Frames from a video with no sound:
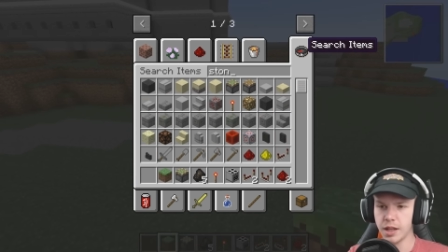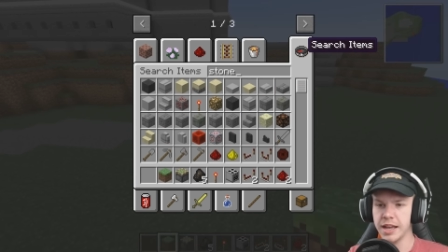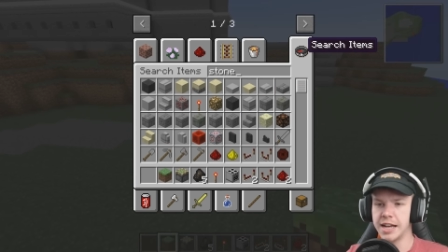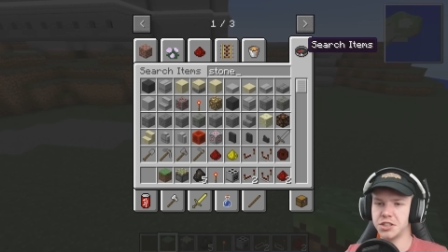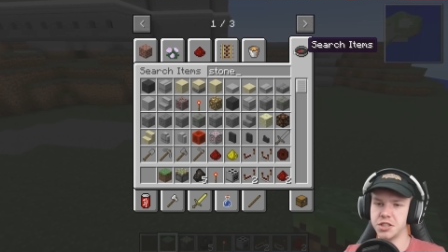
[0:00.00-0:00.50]

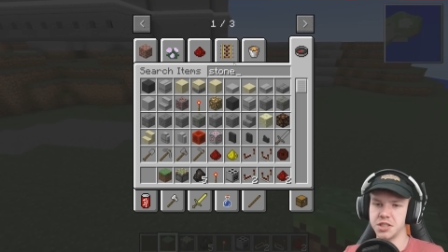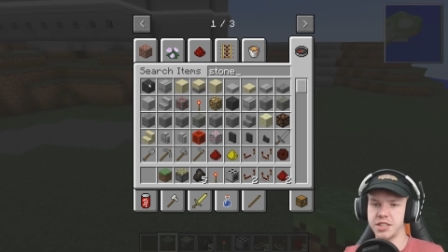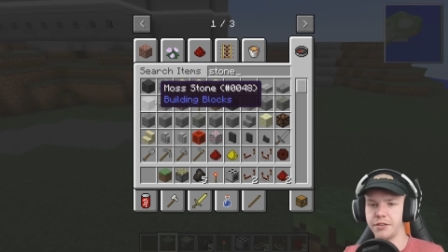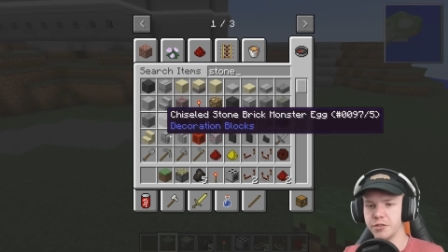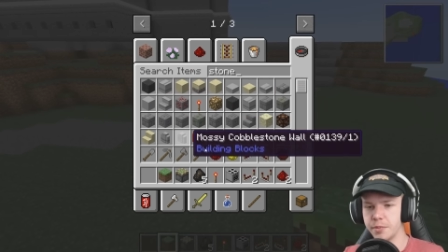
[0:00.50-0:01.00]
As you can
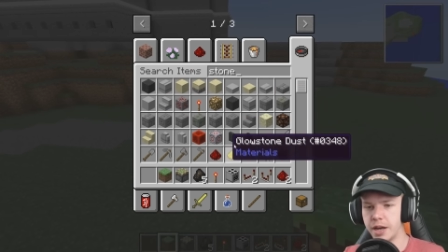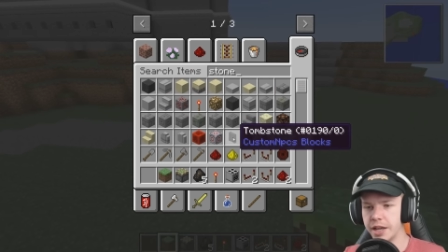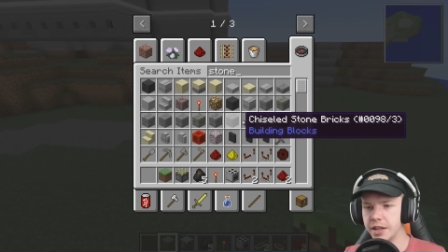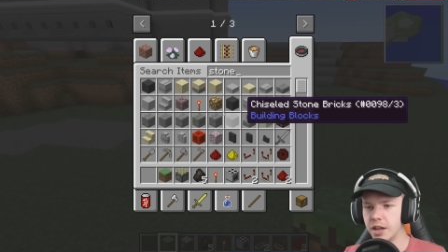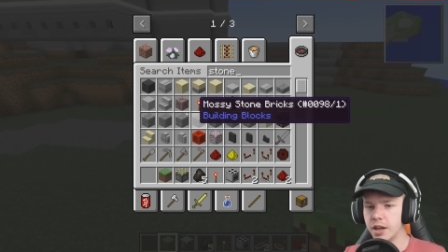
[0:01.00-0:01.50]
see from
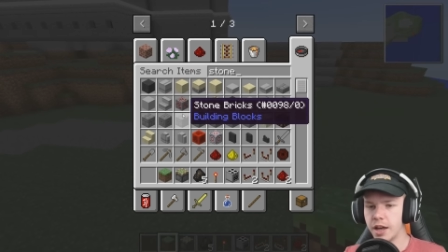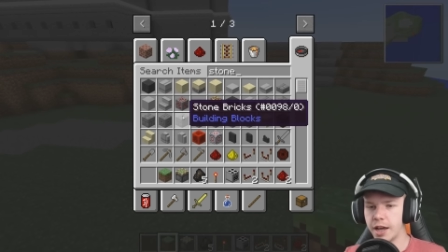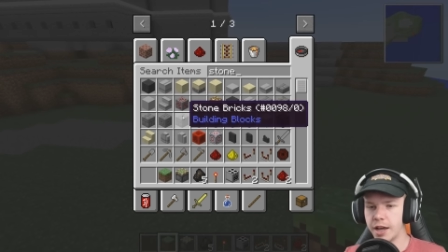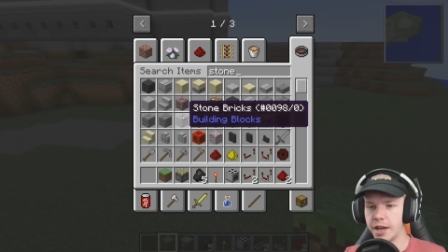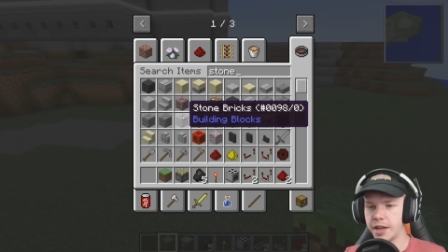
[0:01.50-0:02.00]
my
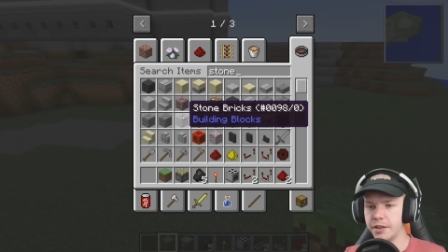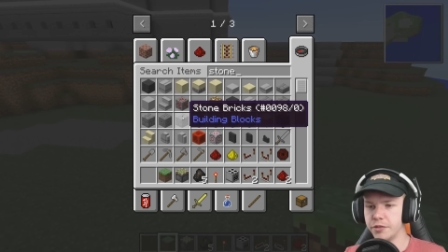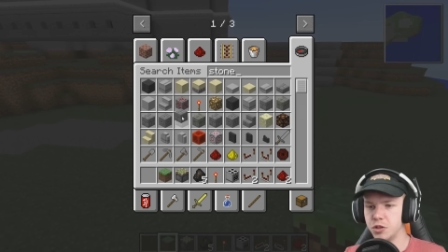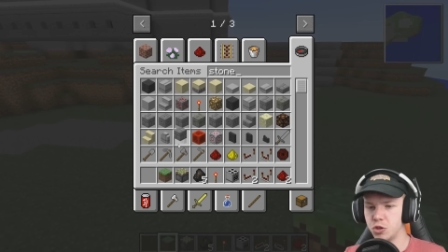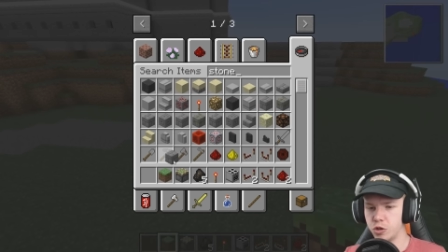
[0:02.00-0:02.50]
uh,
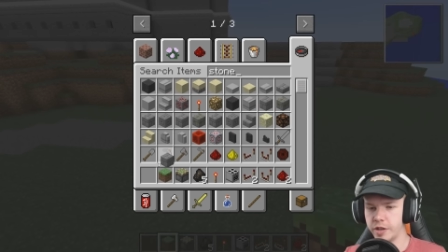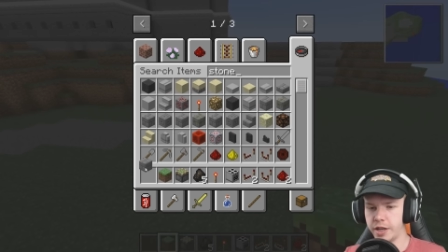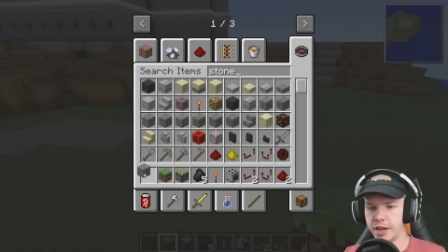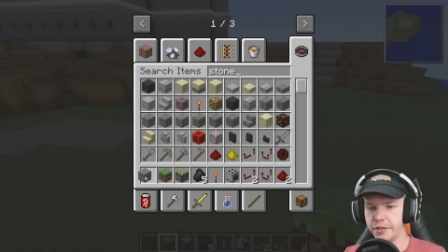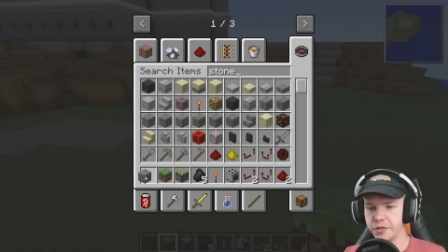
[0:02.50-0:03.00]
inventory,
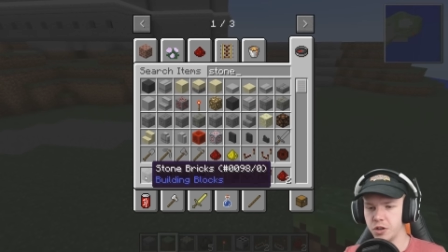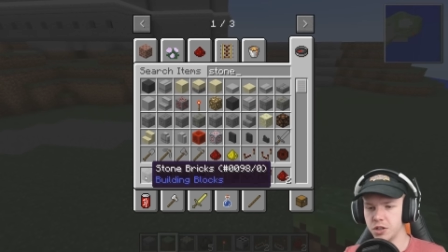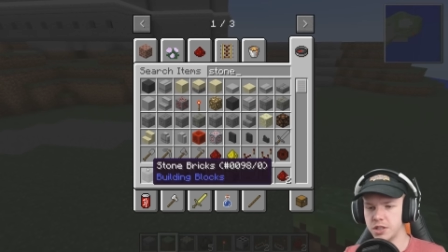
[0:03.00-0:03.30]
I've got